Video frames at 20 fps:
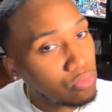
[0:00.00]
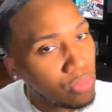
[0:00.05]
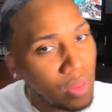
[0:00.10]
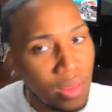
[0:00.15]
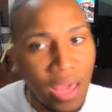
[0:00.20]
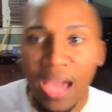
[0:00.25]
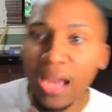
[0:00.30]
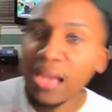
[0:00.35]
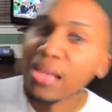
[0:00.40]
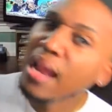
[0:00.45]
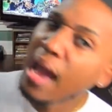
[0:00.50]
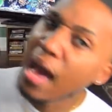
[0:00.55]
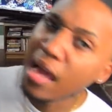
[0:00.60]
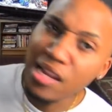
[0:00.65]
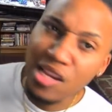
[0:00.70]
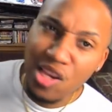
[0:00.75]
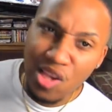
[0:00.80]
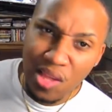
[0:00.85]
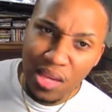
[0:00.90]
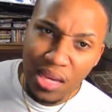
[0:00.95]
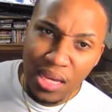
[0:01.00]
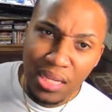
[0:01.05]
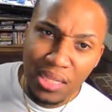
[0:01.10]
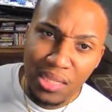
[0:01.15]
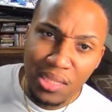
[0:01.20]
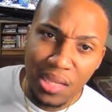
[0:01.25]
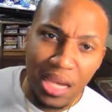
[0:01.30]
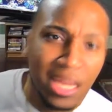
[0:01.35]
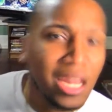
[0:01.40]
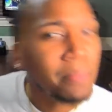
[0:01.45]
acknowledge
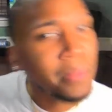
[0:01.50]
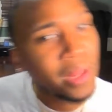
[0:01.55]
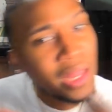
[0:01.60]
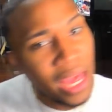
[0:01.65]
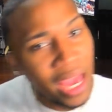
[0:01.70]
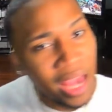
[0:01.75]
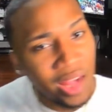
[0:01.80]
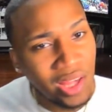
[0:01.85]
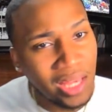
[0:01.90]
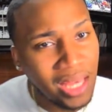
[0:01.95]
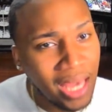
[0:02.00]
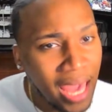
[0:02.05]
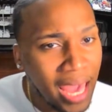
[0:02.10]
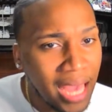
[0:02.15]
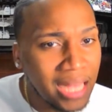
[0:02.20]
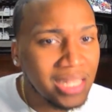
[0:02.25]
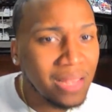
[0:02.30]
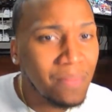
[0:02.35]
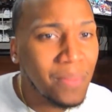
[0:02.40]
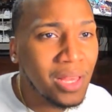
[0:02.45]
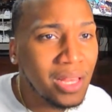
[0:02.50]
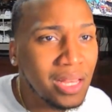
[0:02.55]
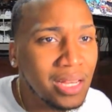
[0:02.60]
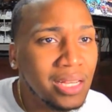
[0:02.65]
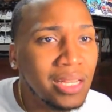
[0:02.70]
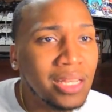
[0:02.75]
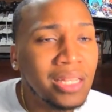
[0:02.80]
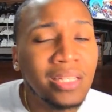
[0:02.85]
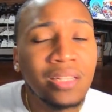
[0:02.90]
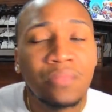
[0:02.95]
this, and I'm glad she hasn't
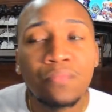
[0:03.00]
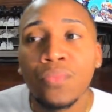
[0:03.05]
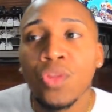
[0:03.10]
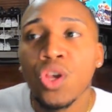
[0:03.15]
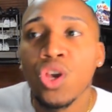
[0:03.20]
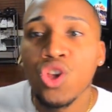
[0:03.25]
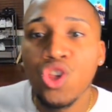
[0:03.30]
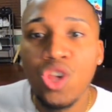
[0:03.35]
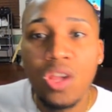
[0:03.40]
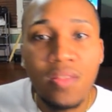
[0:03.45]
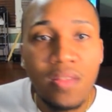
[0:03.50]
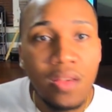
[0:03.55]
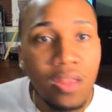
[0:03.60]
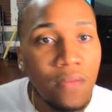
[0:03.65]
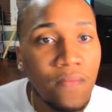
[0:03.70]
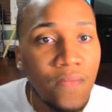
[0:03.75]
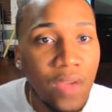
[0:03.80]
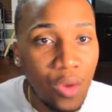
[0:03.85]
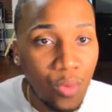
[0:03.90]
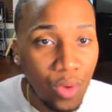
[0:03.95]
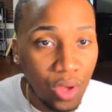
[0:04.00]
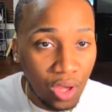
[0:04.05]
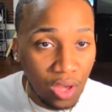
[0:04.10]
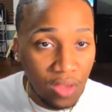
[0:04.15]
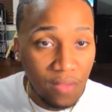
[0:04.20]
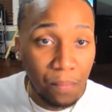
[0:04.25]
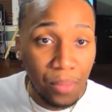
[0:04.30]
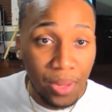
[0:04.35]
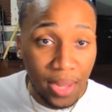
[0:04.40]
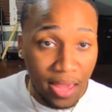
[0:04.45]
because she's in a very
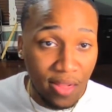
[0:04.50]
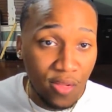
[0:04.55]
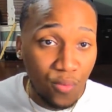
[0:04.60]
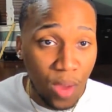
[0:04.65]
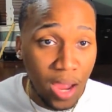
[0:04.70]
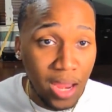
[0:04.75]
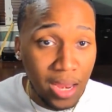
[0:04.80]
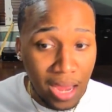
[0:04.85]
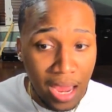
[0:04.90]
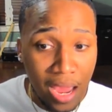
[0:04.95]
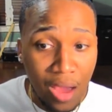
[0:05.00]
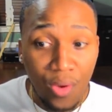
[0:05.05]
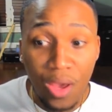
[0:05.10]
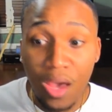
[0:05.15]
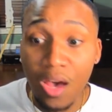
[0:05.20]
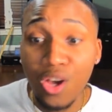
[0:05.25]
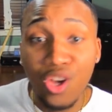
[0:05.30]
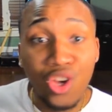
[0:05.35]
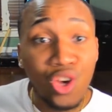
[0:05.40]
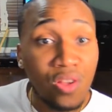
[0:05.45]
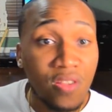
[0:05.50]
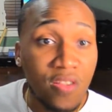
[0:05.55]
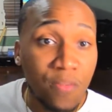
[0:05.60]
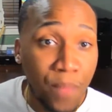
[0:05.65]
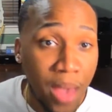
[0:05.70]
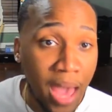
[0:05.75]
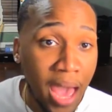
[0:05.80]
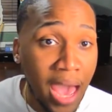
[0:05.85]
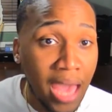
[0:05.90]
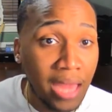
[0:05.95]
good place right now, a good
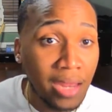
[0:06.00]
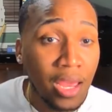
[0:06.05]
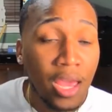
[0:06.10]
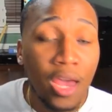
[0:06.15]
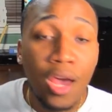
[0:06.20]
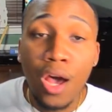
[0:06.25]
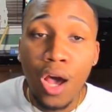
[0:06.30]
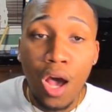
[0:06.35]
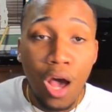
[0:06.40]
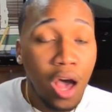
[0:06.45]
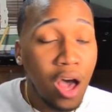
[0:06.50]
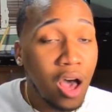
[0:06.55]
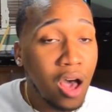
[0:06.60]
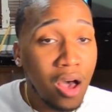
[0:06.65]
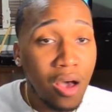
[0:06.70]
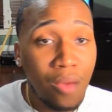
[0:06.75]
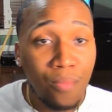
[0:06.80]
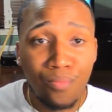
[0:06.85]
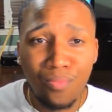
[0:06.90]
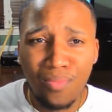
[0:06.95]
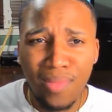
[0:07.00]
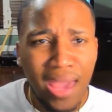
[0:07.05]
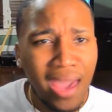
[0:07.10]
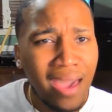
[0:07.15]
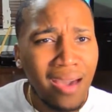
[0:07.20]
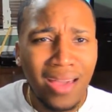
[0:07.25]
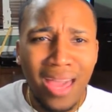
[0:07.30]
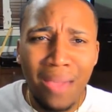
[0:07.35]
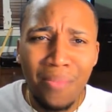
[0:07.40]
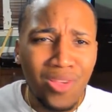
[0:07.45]
spot. Um,
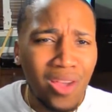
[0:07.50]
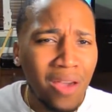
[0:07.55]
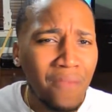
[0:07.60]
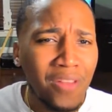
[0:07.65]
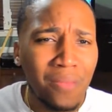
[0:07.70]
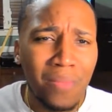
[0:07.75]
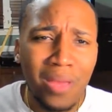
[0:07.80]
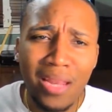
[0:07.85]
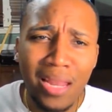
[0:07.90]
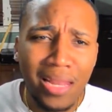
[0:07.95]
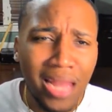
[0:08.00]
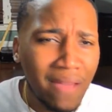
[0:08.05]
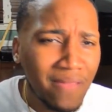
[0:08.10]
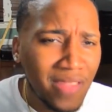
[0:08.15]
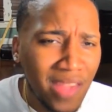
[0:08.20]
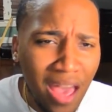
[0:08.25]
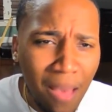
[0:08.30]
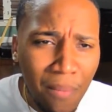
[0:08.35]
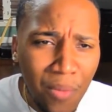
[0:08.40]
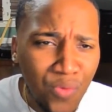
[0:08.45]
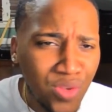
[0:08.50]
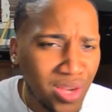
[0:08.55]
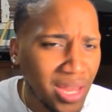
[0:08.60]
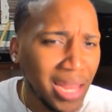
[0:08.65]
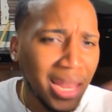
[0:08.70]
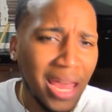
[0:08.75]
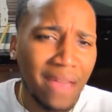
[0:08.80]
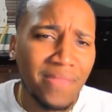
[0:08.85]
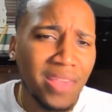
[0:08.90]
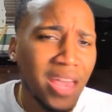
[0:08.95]
hell, K Michelle finna be in a lifetime movie. She got a
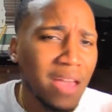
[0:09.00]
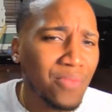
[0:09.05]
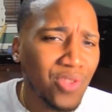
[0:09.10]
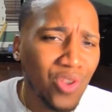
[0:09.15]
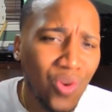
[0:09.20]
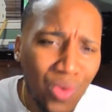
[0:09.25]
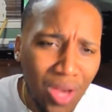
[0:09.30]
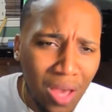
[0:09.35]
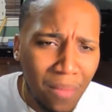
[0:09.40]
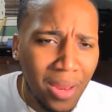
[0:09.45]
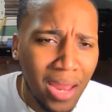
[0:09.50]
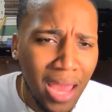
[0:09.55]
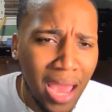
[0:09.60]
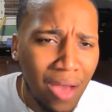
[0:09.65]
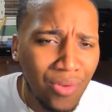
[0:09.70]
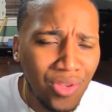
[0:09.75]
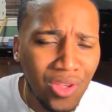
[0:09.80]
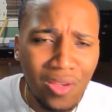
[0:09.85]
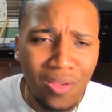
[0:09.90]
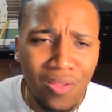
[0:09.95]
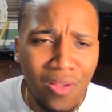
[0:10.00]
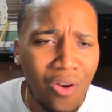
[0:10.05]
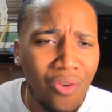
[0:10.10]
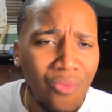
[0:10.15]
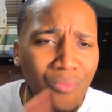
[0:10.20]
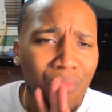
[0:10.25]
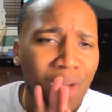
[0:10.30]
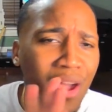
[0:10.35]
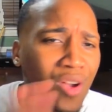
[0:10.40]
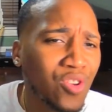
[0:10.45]
lifetime show coming out. She's
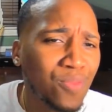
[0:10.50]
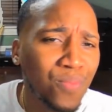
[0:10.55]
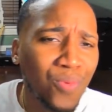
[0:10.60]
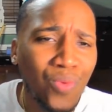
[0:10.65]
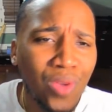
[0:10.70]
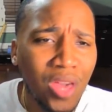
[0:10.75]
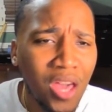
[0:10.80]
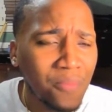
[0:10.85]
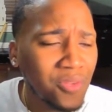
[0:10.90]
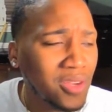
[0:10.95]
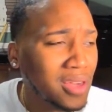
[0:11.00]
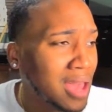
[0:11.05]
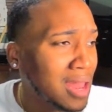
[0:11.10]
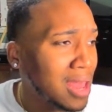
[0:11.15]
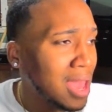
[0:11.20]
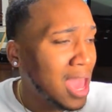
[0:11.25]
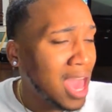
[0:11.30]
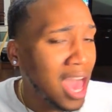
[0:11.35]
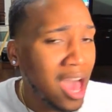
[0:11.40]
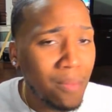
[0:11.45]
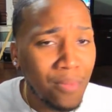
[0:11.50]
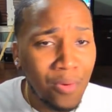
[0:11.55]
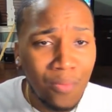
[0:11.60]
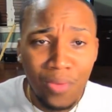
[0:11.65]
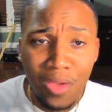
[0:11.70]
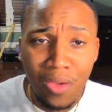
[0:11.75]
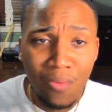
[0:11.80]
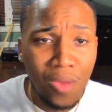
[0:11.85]
on Marriage Boot Camp. She got an album getting